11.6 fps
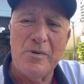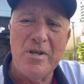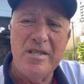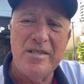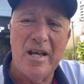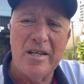
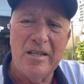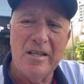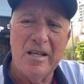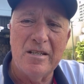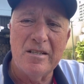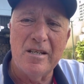pre-setting
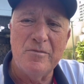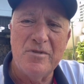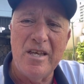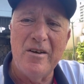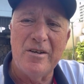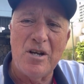and
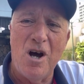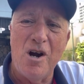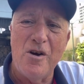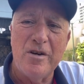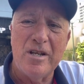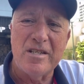
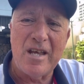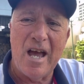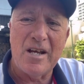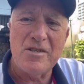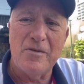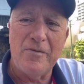DLNR and its
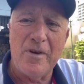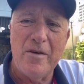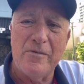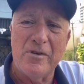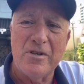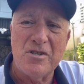acts of
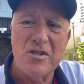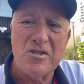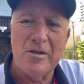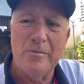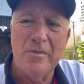favoritism